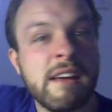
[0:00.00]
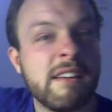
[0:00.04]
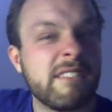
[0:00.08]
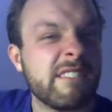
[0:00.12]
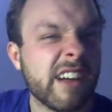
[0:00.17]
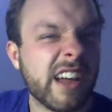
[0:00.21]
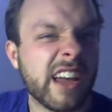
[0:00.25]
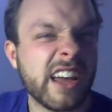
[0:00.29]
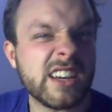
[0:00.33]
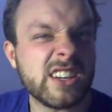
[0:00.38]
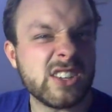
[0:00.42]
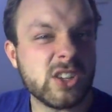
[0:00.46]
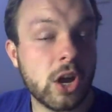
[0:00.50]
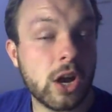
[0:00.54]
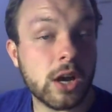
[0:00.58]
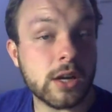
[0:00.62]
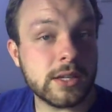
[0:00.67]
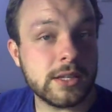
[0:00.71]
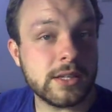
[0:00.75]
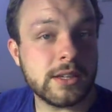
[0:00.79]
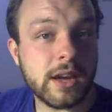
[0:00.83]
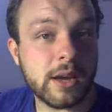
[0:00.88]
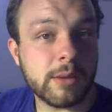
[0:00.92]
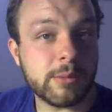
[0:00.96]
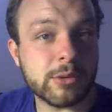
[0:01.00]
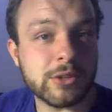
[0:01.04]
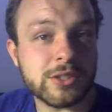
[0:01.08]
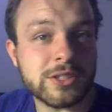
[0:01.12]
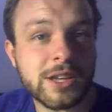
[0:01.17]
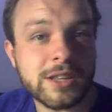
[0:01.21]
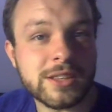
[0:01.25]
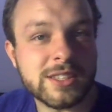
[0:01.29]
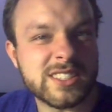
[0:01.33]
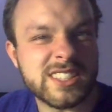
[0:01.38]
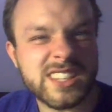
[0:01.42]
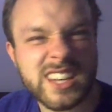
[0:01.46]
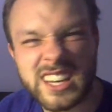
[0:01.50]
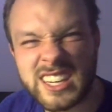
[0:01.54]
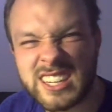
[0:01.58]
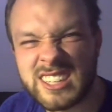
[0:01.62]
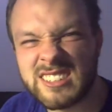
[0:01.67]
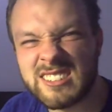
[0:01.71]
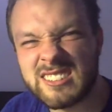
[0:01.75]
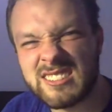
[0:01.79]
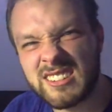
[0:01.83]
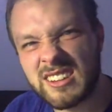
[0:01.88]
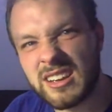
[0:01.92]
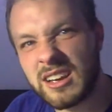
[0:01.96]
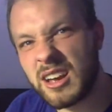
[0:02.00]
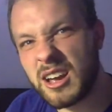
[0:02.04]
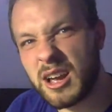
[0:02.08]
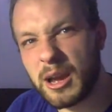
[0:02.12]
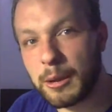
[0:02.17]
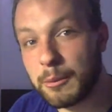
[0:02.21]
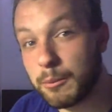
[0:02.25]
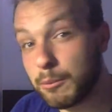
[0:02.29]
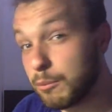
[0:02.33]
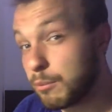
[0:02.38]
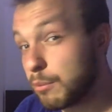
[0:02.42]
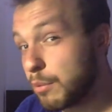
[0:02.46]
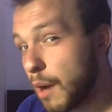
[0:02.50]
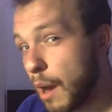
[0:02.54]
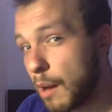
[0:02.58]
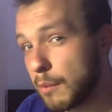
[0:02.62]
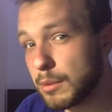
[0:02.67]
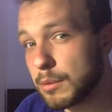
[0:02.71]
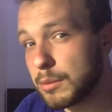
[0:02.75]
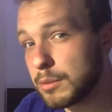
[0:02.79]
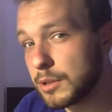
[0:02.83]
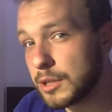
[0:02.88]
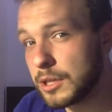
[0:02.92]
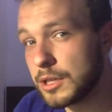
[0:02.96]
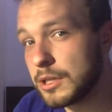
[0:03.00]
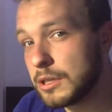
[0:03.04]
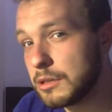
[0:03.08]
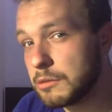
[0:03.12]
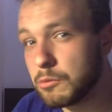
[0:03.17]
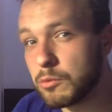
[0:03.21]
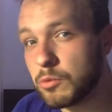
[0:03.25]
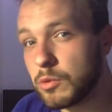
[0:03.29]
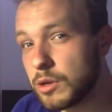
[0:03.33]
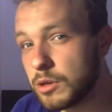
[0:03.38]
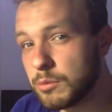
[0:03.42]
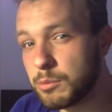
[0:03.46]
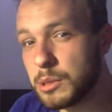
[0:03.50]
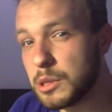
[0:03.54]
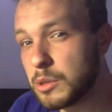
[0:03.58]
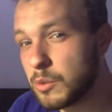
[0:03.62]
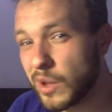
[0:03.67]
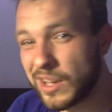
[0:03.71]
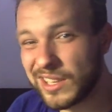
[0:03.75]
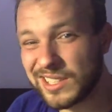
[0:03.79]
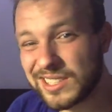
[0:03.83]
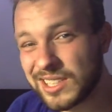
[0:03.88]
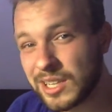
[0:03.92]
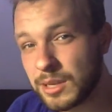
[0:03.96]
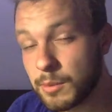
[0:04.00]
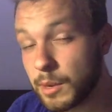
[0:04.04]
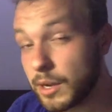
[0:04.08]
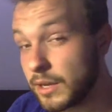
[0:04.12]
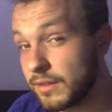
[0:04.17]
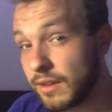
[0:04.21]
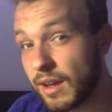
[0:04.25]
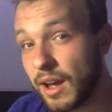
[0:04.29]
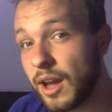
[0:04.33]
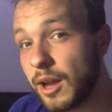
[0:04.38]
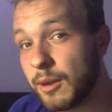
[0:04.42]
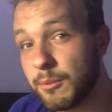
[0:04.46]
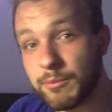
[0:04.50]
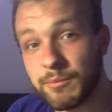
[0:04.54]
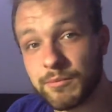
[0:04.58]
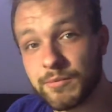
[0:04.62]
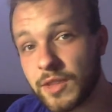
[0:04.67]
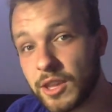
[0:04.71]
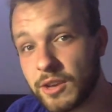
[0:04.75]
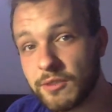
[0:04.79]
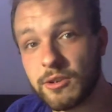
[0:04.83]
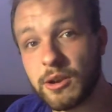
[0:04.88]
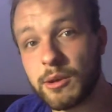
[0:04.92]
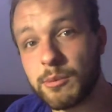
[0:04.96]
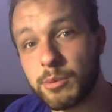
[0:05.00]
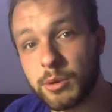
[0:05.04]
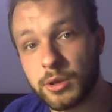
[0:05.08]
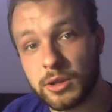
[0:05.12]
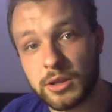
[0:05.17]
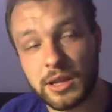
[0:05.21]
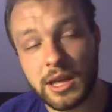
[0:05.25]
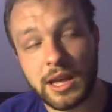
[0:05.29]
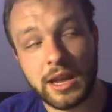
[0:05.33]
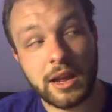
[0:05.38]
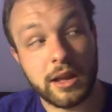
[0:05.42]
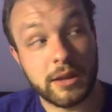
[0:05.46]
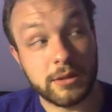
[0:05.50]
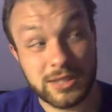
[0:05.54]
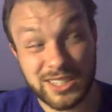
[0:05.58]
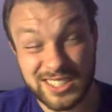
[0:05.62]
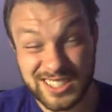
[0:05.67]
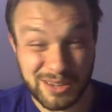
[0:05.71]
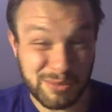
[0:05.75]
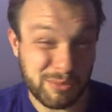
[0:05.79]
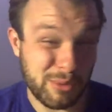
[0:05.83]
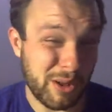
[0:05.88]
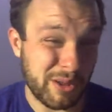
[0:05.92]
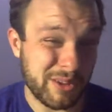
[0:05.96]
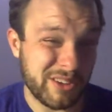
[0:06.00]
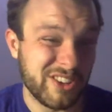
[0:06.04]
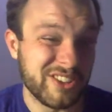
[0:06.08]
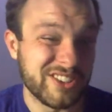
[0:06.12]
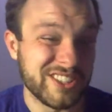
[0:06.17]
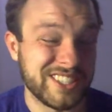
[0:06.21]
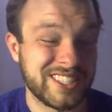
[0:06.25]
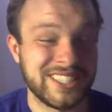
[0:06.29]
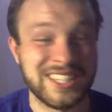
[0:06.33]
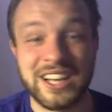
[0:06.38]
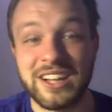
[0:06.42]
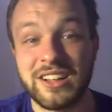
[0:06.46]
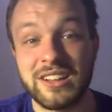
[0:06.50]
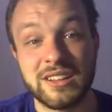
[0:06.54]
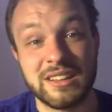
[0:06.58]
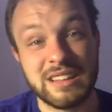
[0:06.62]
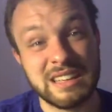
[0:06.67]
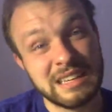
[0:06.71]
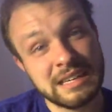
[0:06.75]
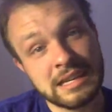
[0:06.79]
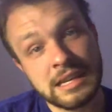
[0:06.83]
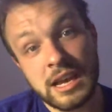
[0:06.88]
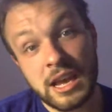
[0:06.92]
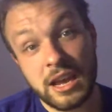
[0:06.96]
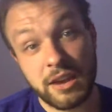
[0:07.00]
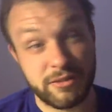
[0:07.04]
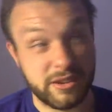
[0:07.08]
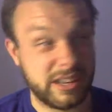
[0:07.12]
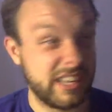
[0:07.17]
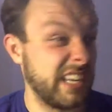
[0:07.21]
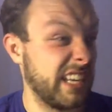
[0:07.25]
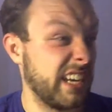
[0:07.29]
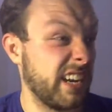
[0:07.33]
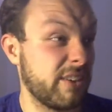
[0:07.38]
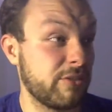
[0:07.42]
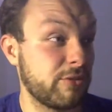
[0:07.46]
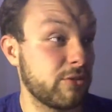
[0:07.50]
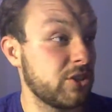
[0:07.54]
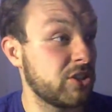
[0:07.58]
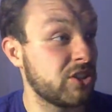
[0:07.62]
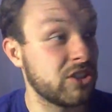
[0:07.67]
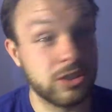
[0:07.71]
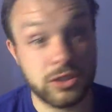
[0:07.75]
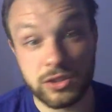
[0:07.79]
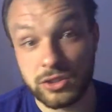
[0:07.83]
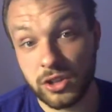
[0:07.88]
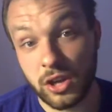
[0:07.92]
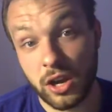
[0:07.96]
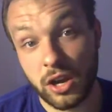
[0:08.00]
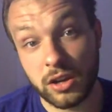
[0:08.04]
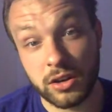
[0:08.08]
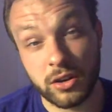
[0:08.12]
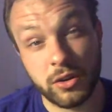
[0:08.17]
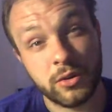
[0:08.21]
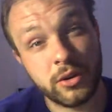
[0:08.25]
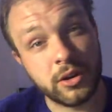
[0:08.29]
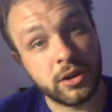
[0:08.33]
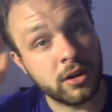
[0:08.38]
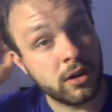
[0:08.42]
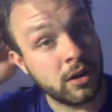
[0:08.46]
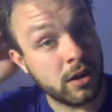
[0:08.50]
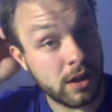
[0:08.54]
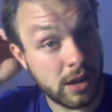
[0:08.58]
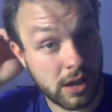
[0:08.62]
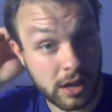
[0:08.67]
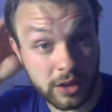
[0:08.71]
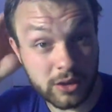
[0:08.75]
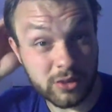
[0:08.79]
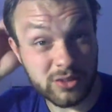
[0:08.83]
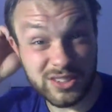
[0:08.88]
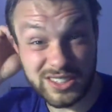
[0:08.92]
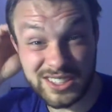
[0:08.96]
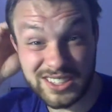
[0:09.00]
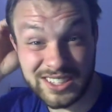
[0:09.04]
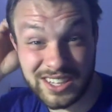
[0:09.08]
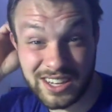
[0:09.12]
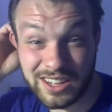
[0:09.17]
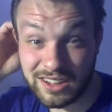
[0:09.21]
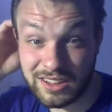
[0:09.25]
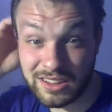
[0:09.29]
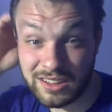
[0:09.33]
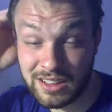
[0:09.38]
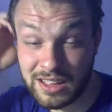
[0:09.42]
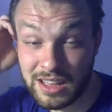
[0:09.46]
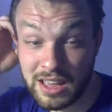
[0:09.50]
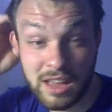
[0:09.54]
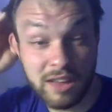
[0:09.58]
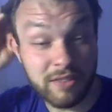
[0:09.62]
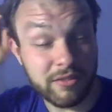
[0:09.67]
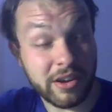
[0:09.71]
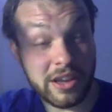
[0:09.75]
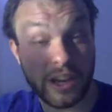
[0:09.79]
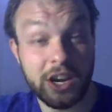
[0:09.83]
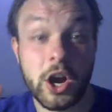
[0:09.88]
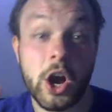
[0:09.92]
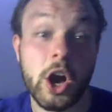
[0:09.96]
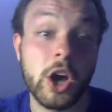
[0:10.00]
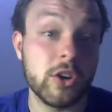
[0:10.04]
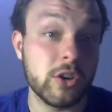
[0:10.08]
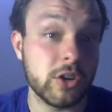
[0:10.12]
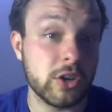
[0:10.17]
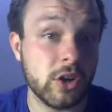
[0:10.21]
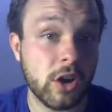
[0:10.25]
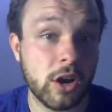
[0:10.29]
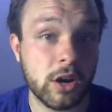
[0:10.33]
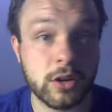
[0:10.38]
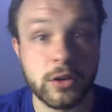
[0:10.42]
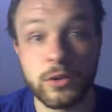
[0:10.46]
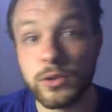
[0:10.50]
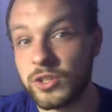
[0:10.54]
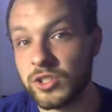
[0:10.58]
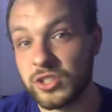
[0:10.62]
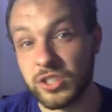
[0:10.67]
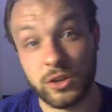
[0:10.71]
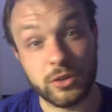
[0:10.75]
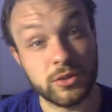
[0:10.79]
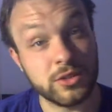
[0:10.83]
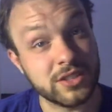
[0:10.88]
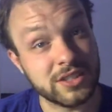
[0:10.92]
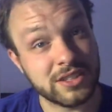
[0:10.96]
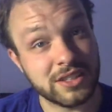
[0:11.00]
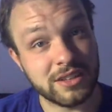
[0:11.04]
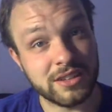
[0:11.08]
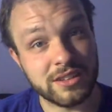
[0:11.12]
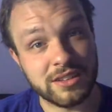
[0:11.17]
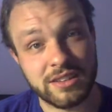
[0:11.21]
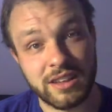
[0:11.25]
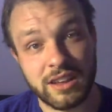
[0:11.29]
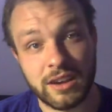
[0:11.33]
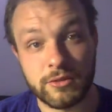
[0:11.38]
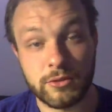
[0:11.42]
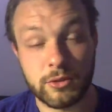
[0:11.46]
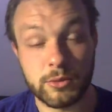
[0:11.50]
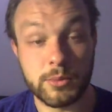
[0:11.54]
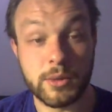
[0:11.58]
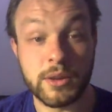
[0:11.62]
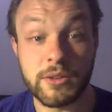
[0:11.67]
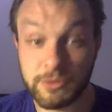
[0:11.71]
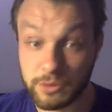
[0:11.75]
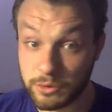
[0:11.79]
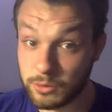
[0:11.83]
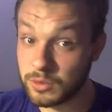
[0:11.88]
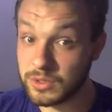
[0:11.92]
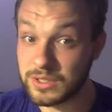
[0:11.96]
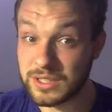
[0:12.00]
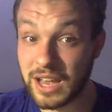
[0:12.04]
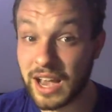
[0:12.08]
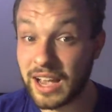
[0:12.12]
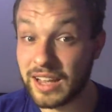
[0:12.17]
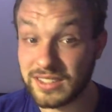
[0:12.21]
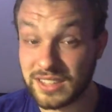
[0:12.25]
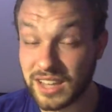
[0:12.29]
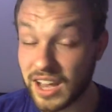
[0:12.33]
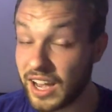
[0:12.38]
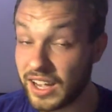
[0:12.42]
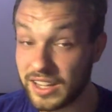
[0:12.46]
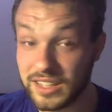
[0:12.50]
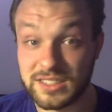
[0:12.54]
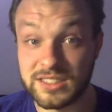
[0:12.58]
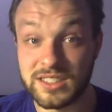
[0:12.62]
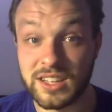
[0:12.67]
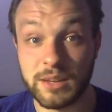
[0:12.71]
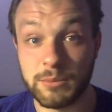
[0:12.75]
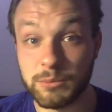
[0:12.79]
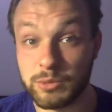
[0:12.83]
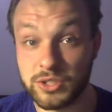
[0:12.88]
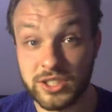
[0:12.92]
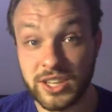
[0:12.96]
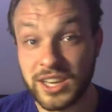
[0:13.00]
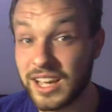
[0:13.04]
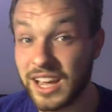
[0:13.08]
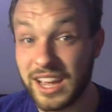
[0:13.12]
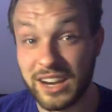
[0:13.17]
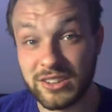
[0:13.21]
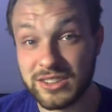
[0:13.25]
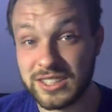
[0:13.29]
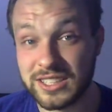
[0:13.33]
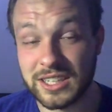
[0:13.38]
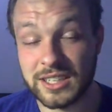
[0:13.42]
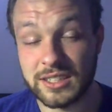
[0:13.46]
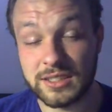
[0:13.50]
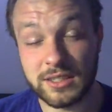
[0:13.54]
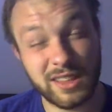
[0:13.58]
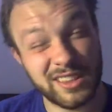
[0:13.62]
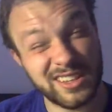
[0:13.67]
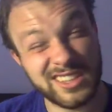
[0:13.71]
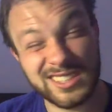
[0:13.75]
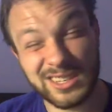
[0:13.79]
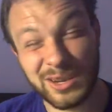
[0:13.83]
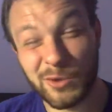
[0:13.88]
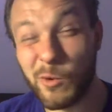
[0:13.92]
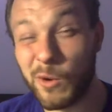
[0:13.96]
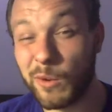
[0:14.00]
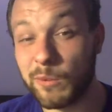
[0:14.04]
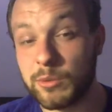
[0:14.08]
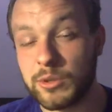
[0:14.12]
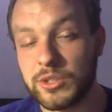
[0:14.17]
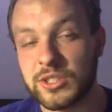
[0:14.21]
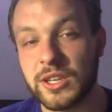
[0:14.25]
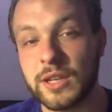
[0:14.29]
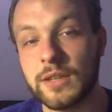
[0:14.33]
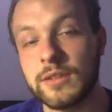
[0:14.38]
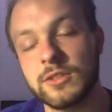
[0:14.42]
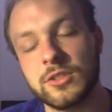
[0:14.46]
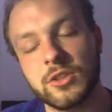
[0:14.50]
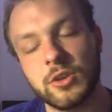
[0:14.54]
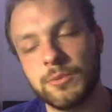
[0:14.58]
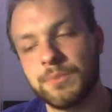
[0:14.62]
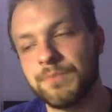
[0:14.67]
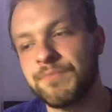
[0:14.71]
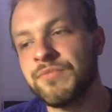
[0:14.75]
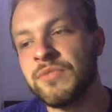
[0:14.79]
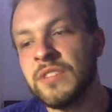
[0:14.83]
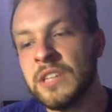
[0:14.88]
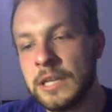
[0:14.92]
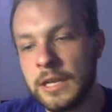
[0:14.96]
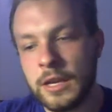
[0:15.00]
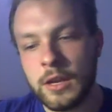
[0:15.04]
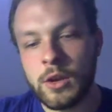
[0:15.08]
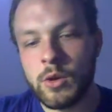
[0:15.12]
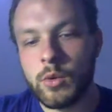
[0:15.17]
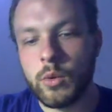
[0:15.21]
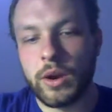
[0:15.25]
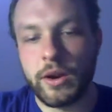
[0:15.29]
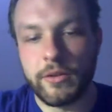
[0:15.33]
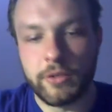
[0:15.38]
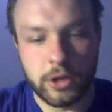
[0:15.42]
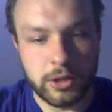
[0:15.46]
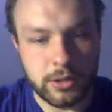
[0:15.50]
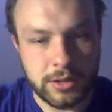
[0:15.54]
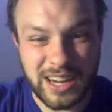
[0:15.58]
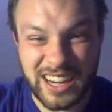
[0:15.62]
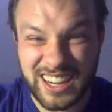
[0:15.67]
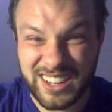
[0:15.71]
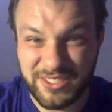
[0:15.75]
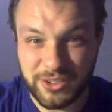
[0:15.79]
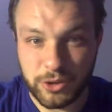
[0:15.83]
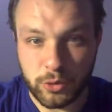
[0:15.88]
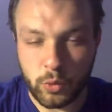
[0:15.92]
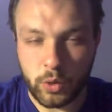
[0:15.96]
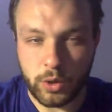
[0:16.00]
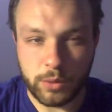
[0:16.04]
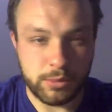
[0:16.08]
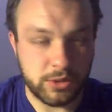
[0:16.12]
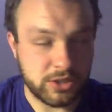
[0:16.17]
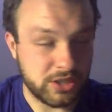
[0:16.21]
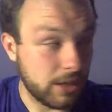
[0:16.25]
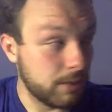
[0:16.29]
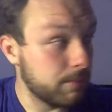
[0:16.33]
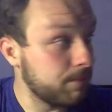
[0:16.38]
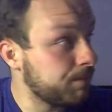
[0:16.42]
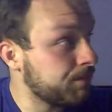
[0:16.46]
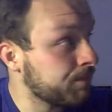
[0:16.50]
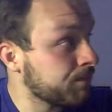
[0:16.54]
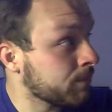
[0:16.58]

If I had doggy diapers on the site, I probably would be wasting my time if I put that on, because I probably only sell, if I hit every single dog owner, if I hit 100 dog owners, I'd only sell 10 of them if it was as high as 10%. I don't think it is. I think it's like 1%, so whatever, not even 1%.